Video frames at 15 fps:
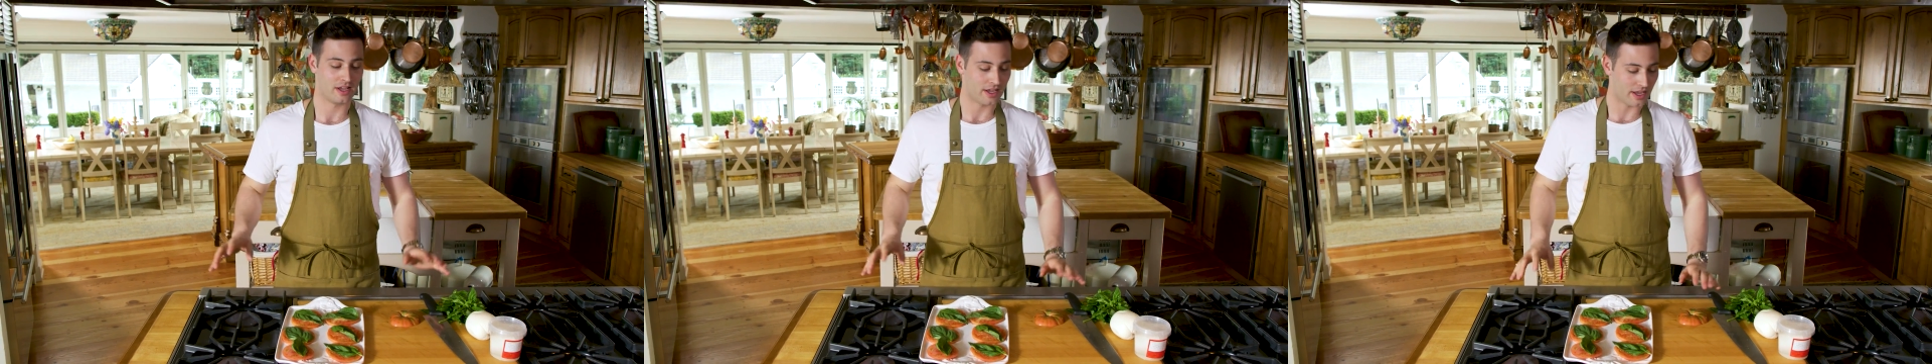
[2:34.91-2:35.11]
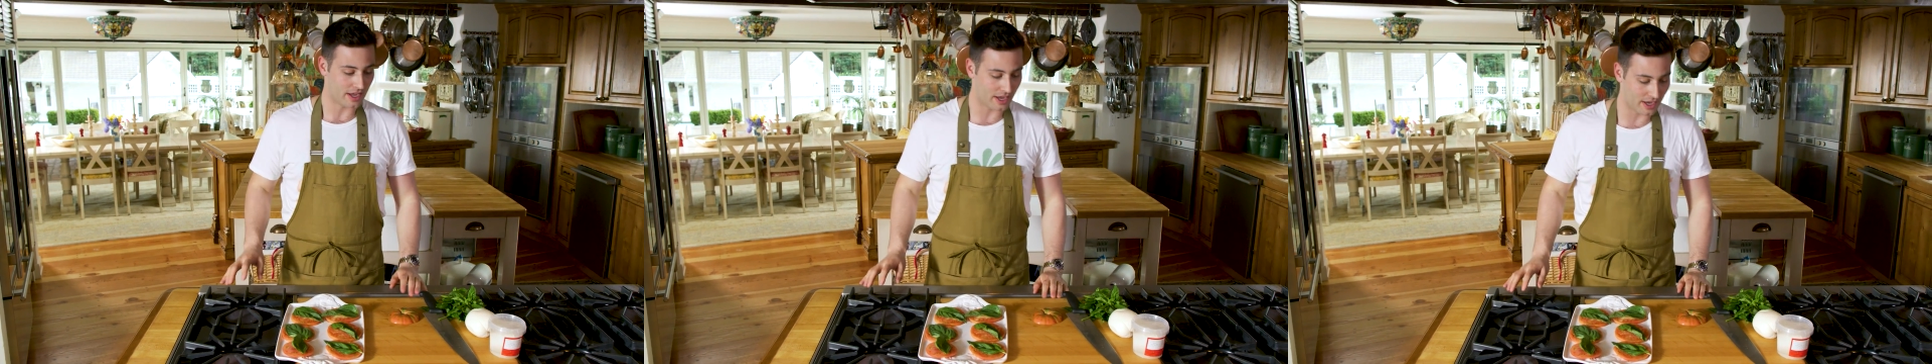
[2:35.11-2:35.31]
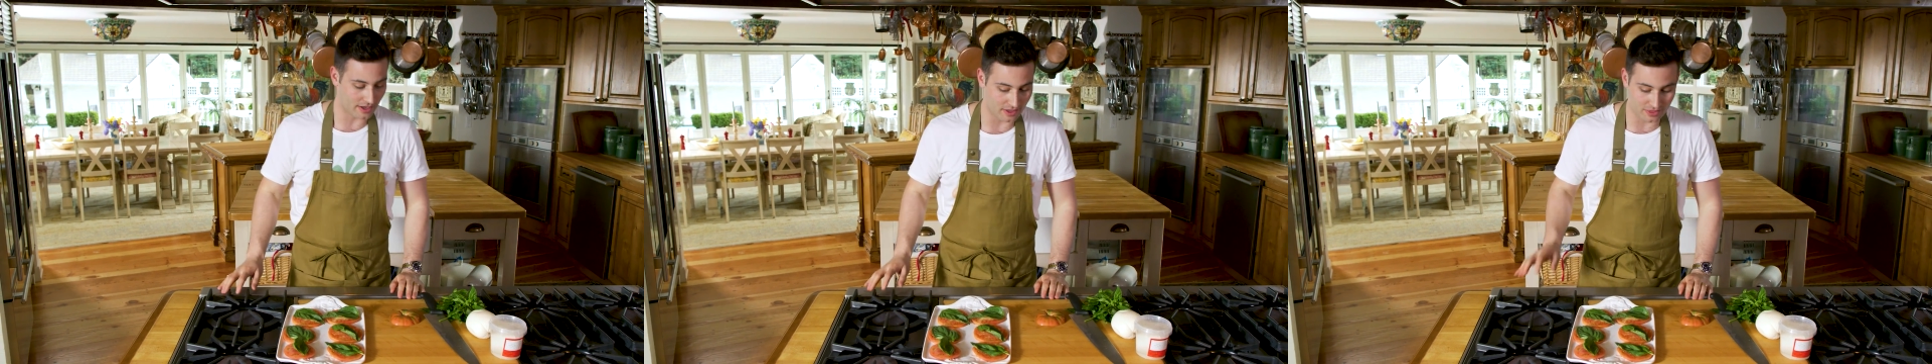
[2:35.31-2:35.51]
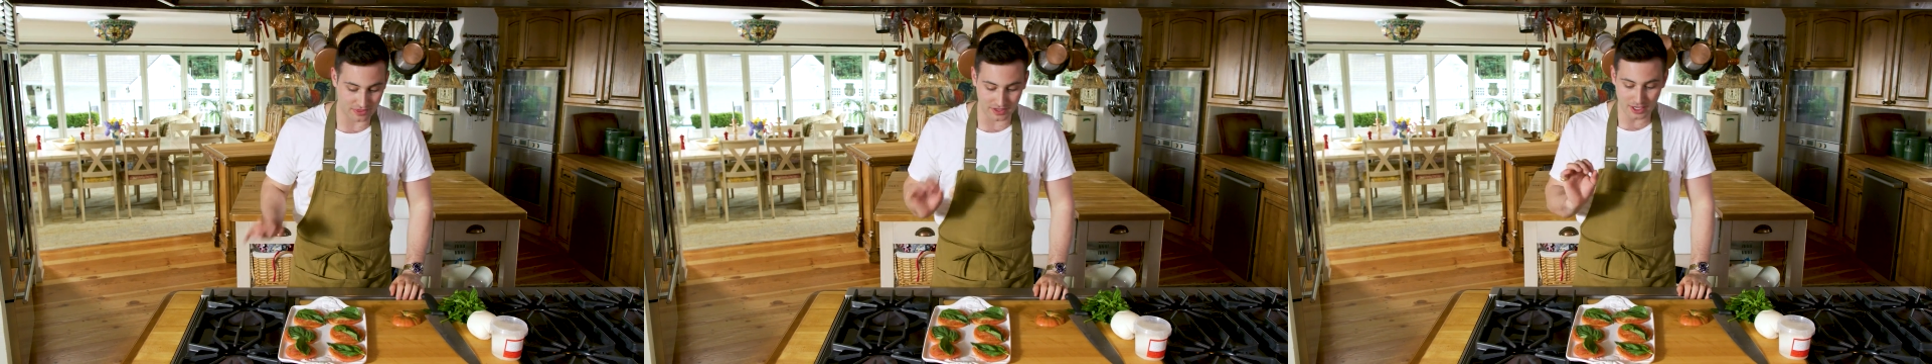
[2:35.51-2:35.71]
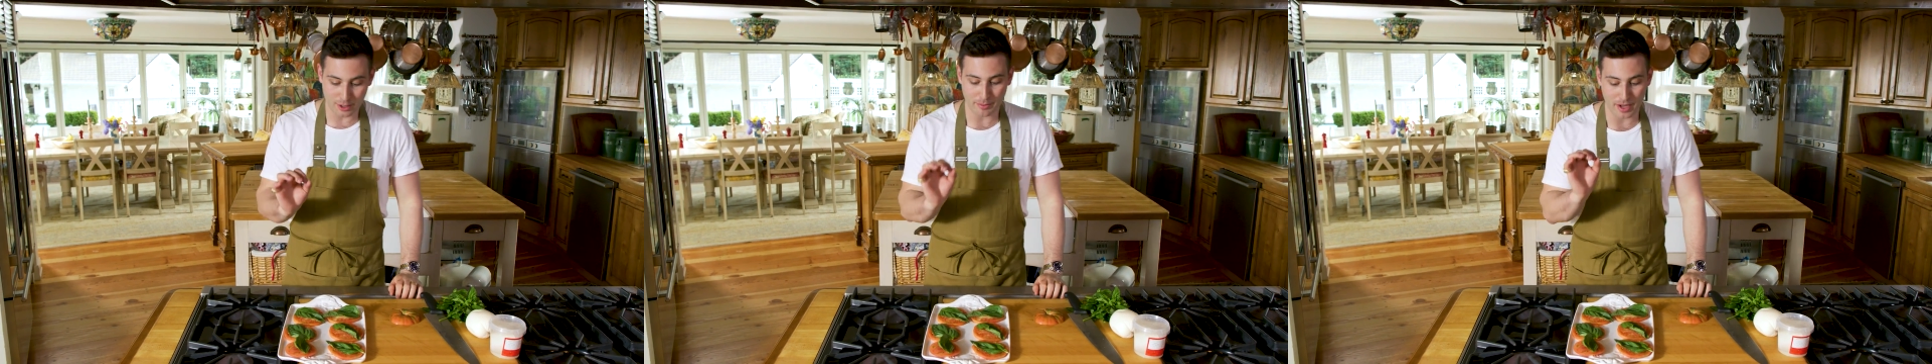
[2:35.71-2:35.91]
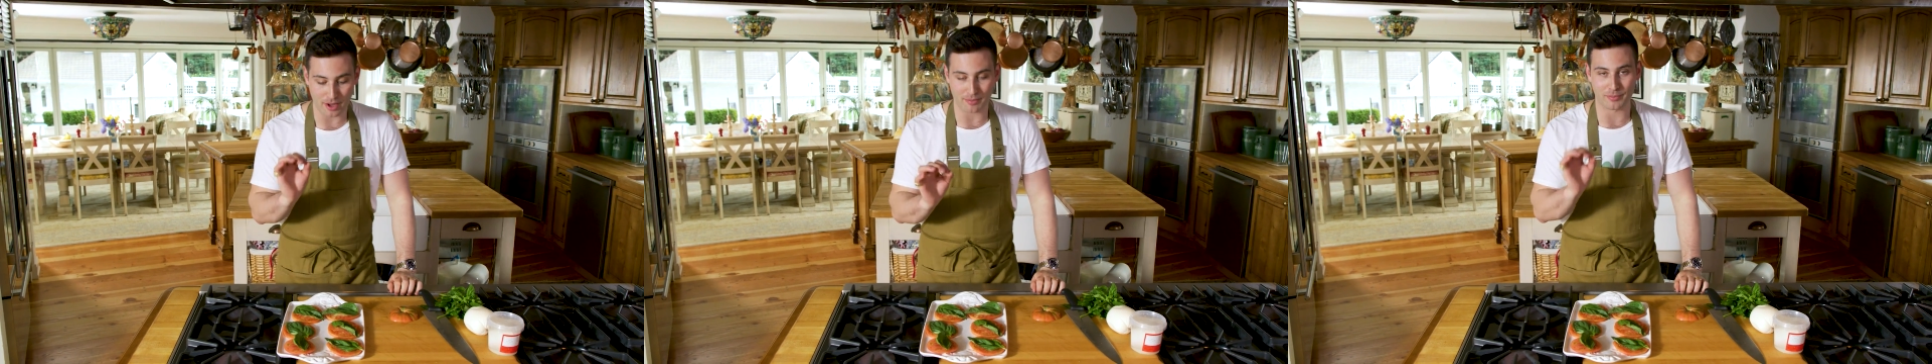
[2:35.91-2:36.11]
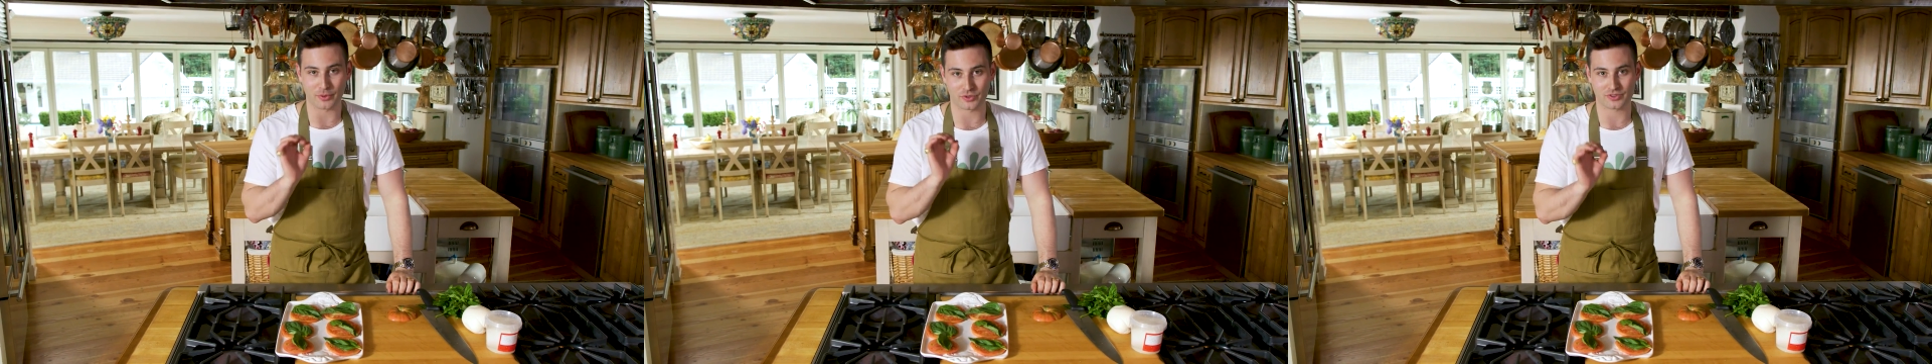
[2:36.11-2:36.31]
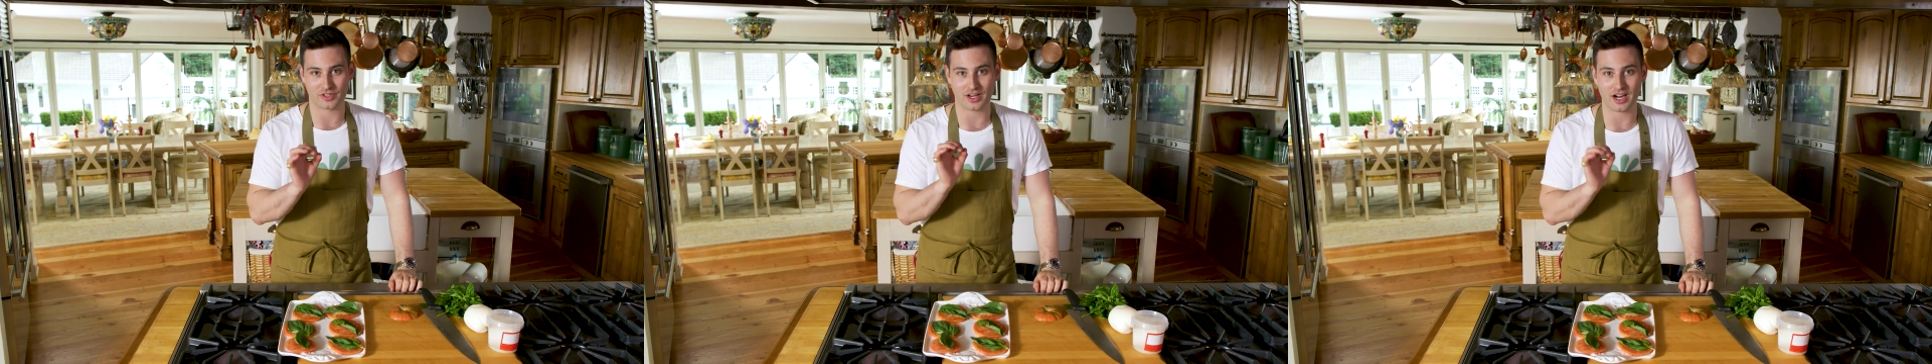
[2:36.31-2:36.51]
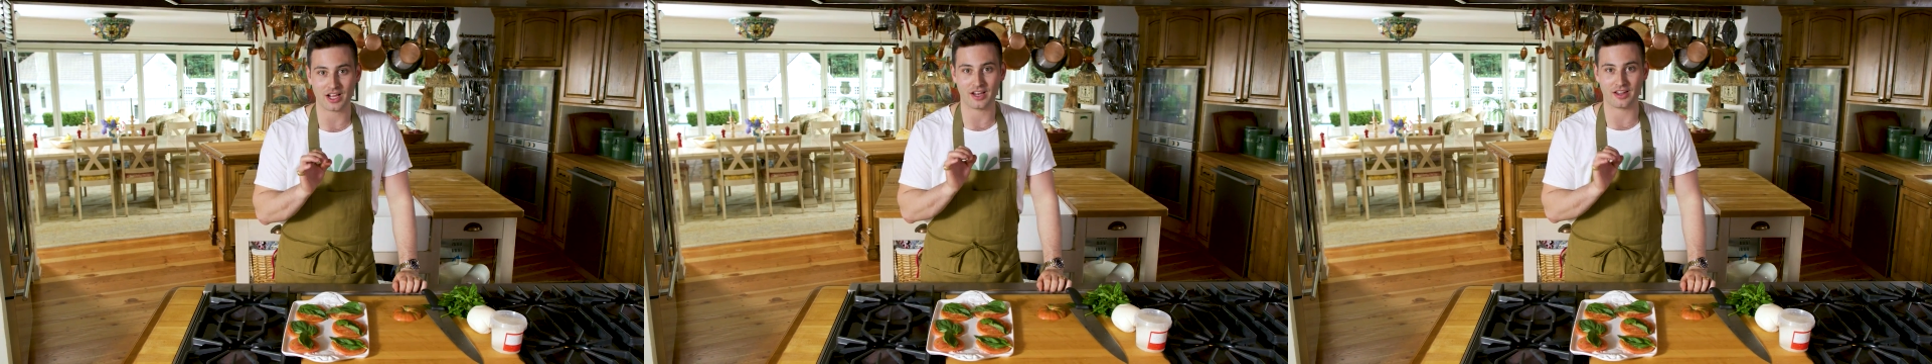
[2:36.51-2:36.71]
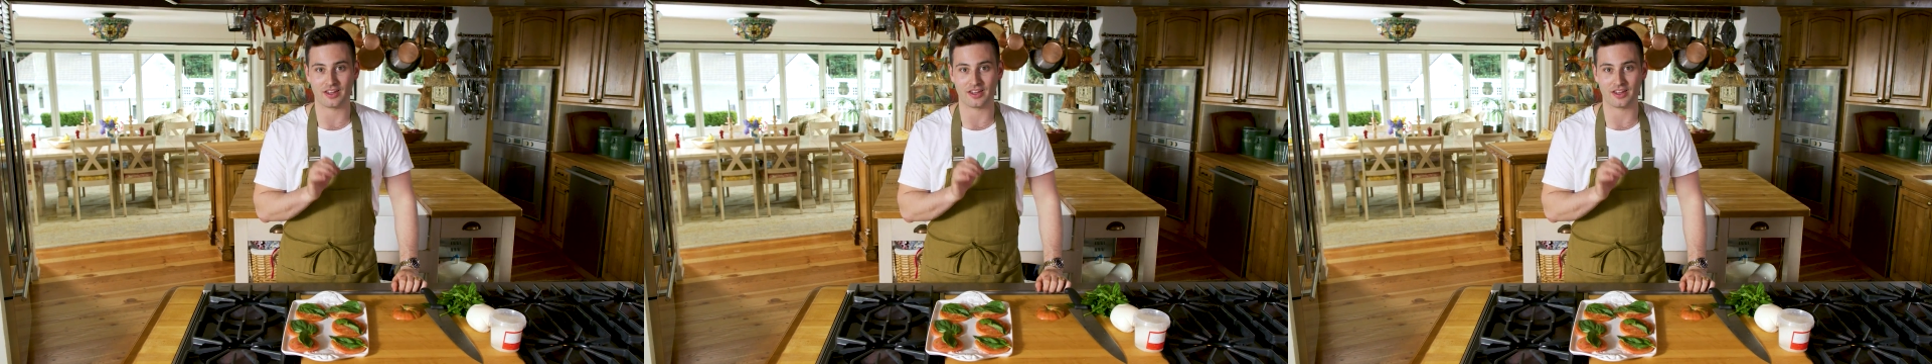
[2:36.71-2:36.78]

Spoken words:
And the thing about mozzarella